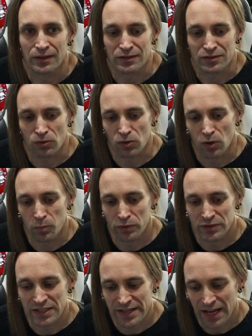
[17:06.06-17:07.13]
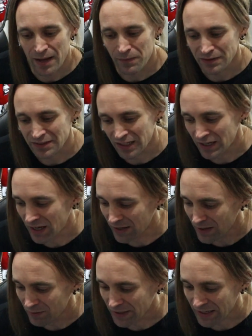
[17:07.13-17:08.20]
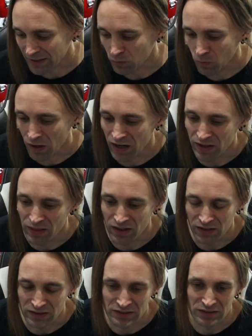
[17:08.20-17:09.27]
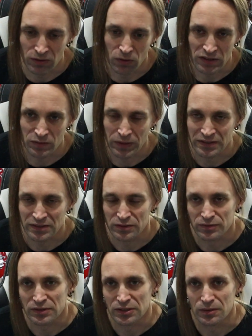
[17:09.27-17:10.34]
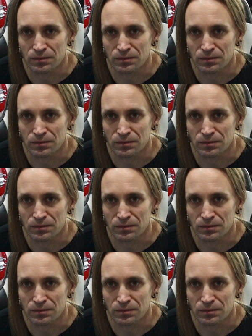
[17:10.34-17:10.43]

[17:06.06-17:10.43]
The so-called boutique amp heads, I never get why they are so expensive,